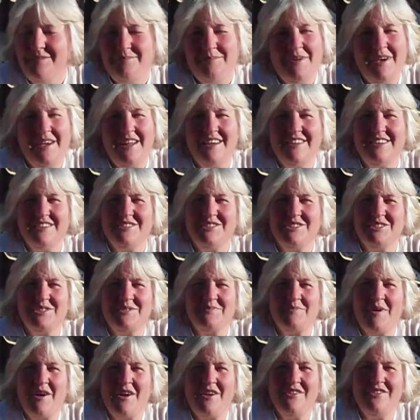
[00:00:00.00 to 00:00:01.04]
man, I just
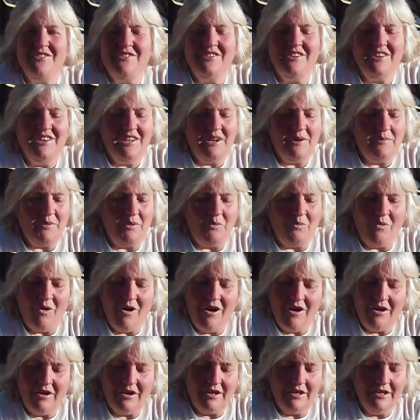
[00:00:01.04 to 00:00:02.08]
inspire you to get up and
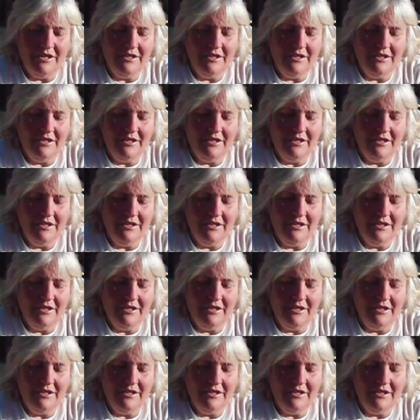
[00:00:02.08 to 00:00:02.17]
walk.